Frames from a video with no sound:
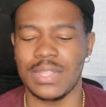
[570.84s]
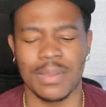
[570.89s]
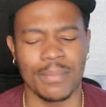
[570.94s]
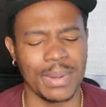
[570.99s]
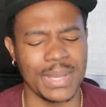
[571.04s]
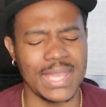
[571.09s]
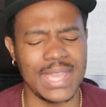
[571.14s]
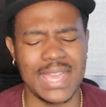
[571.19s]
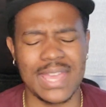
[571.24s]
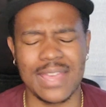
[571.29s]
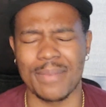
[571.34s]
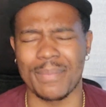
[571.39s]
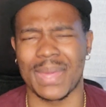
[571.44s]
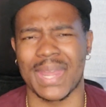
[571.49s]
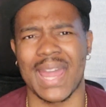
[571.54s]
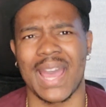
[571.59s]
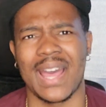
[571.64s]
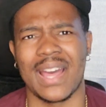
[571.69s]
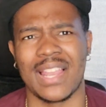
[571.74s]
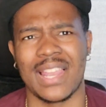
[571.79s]
But yeah, man,
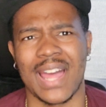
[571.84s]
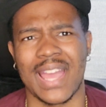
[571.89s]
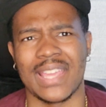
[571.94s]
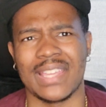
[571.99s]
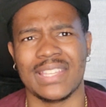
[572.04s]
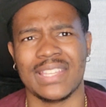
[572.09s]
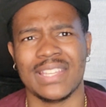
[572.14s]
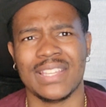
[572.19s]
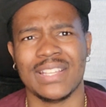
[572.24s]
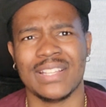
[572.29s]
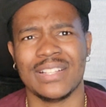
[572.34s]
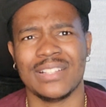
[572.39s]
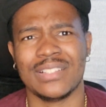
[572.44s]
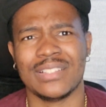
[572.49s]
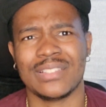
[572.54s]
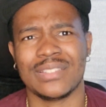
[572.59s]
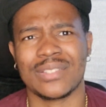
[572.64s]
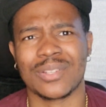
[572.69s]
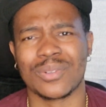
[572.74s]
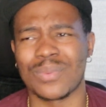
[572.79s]
I like,
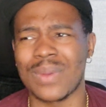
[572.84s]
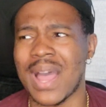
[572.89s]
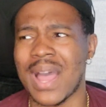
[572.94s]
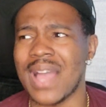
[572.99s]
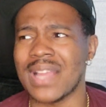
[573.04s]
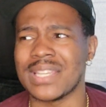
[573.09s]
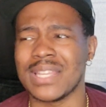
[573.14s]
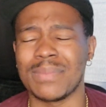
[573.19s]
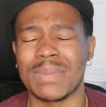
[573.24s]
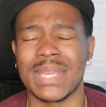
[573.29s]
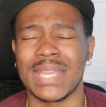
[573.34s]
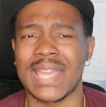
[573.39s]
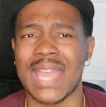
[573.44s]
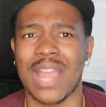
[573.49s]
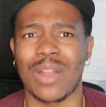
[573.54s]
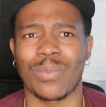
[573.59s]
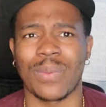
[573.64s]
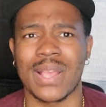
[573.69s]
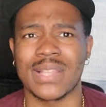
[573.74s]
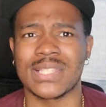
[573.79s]
The Rock them then
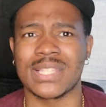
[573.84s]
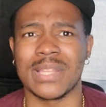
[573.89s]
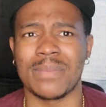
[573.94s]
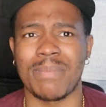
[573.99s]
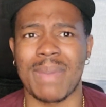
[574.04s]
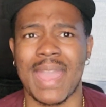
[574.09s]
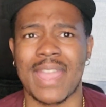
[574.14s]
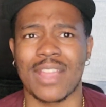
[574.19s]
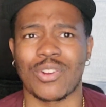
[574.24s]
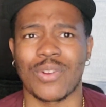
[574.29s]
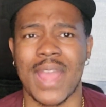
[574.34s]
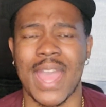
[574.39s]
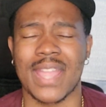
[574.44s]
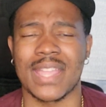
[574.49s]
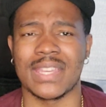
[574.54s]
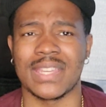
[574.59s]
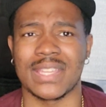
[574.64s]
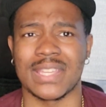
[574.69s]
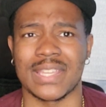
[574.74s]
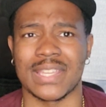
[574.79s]
got wrestling back
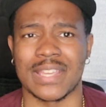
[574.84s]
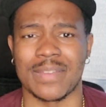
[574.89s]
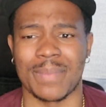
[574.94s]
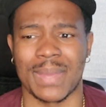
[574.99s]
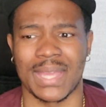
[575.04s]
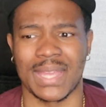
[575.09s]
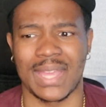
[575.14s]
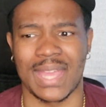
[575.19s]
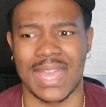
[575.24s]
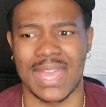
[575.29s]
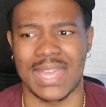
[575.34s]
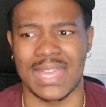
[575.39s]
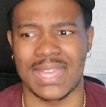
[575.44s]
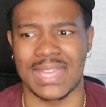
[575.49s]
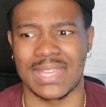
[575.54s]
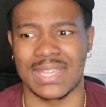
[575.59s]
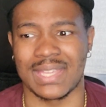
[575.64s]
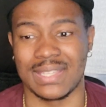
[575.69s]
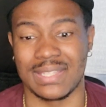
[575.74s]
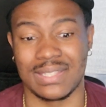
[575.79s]
cracking again, man. And,
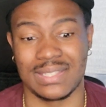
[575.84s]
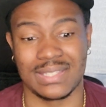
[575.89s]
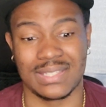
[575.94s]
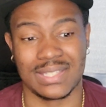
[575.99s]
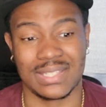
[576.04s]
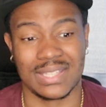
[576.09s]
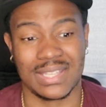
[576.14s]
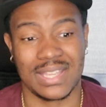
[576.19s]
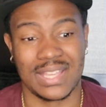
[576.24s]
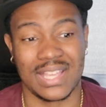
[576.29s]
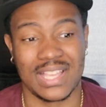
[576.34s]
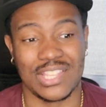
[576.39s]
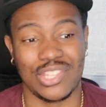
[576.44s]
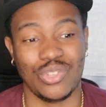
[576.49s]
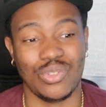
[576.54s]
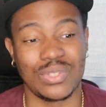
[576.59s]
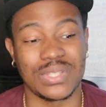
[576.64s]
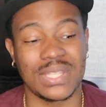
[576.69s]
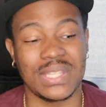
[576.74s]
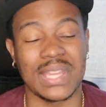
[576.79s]
and
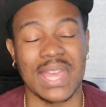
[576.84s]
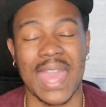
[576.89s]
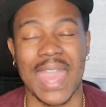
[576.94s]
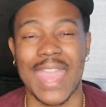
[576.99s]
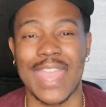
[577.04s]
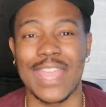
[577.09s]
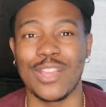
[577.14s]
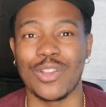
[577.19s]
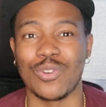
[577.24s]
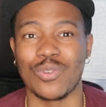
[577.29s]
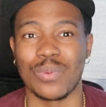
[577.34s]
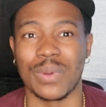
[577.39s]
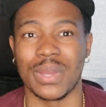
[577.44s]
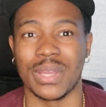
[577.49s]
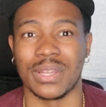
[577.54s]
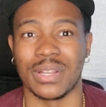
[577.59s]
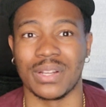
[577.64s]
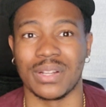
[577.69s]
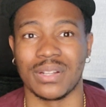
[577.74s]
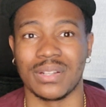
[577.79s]
you see the angle
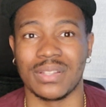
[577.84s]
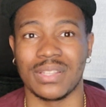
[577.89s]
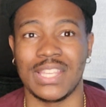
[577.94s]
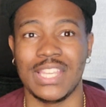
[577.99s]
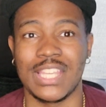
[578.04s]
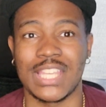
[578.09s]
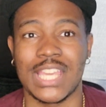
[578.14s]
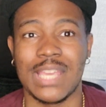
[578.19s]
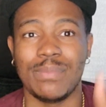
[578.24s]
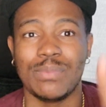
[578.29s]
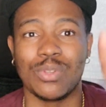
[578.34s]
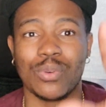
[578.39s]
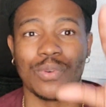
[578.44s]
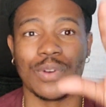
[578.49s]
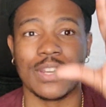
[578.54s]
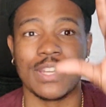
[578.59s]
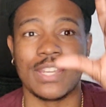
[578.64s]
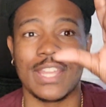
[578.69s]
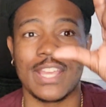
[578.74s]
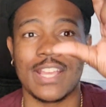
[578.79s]
where he keep
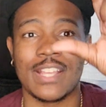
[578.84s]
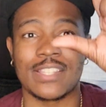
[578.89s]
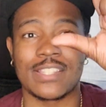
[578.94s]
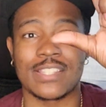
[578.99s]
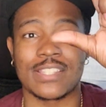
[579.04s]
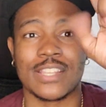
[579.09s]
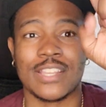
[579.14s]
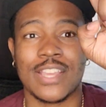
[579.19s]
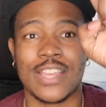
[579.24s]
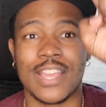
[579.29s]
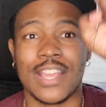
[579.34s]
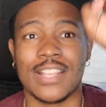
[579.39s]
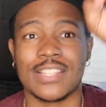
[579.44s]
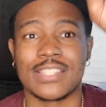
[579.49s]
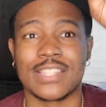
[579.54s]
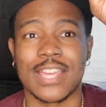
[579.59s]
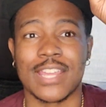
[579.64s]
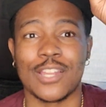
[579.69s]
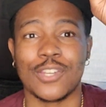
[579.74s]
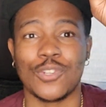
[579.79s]
doing this
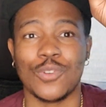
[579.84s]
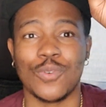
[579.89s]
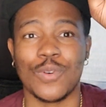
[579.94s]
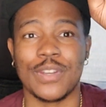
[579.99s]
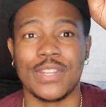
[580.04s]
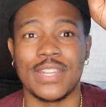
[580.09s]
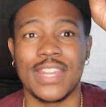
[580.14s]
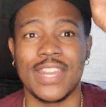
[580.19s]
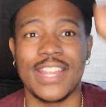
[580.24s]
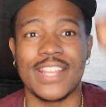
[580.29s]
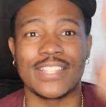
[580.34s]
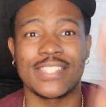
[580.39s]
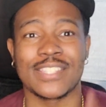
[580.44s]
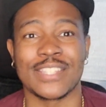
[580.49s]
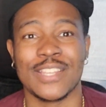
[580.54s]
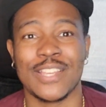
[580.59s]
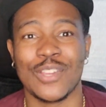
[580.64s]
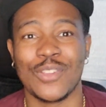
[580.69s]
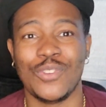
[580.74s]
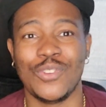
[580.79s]
instead of doing
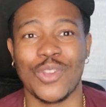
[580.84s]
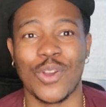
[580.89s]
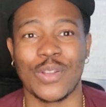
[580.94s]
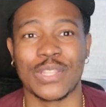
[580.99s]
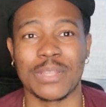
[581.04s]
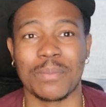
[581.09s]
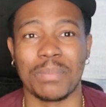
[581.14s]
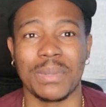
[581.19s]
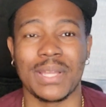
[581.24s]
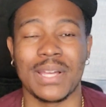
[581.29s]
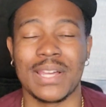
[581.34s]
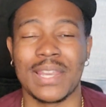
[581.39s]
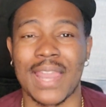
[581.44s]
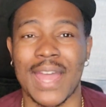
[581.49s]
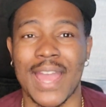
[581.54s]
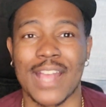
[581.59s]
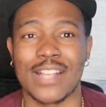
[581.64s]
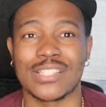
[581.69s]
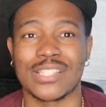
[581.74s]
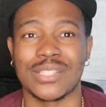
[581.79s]
this, you know, at the
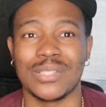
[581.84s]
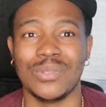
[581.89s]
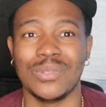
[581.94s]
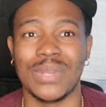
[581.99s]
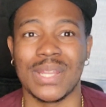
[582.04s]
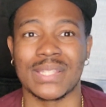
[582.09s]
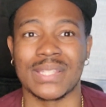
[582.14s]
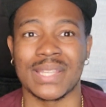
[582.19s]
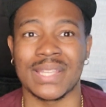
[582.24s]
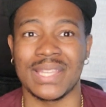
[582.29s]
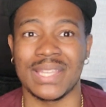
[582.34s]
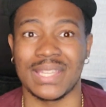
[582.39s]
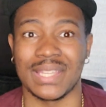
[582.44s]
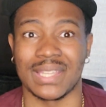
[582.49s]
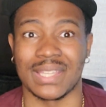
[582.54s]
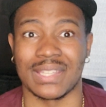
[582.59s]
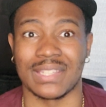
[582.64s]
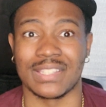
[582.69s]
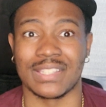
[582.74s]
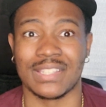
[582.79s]
bloodline salute at the
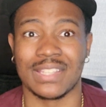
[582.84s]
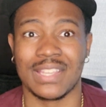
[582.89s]
end.